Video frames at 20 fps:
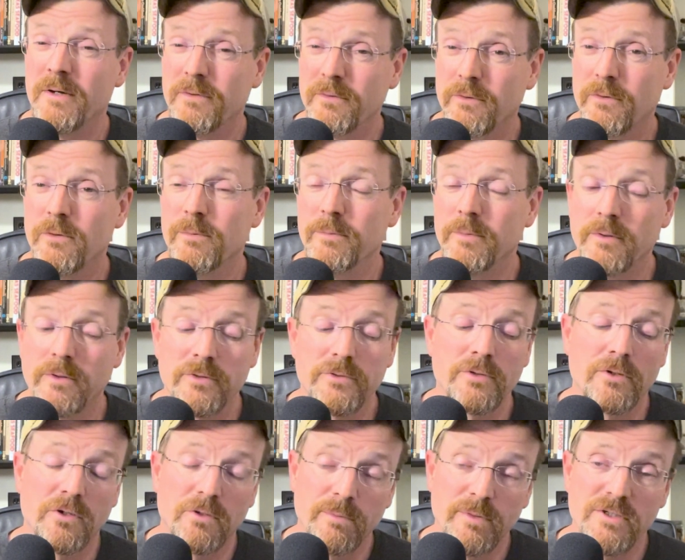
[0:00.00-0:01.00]
other cookbooks are
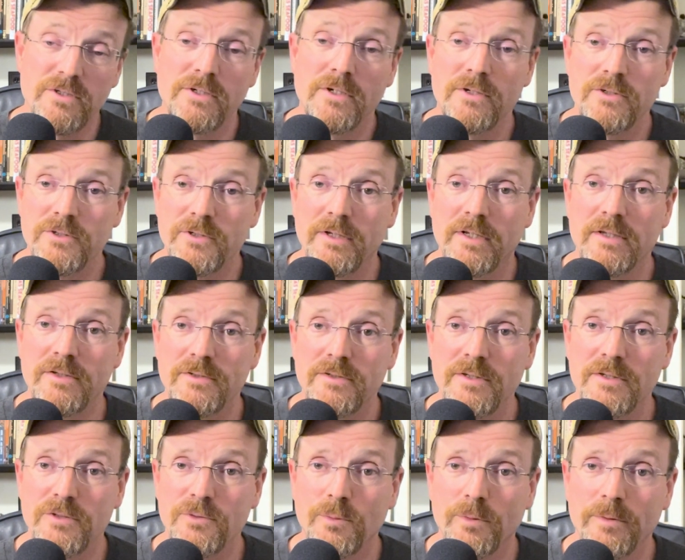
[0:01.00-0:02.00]
going to be judged against
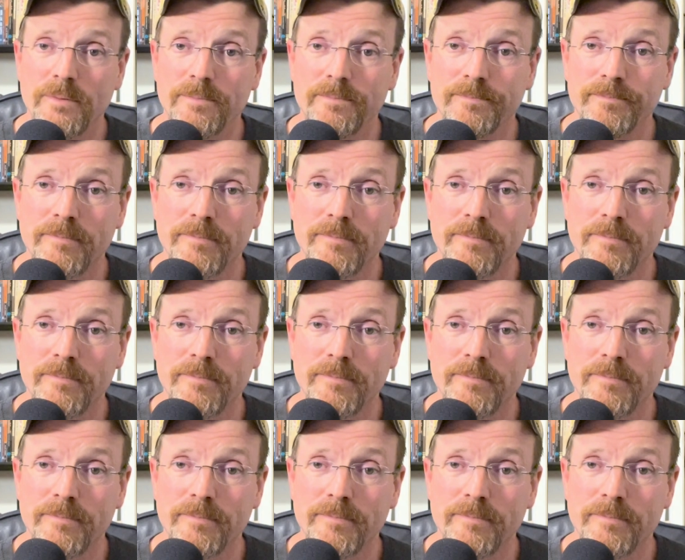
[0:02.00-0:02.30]
this one.